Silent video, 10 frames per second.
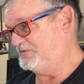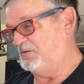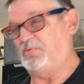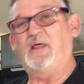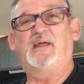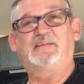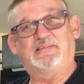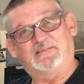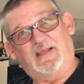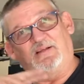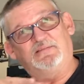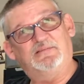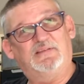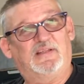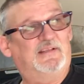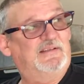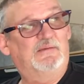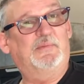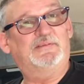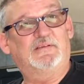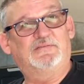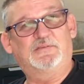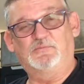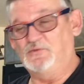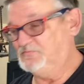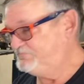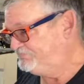appliances out and give myself some room.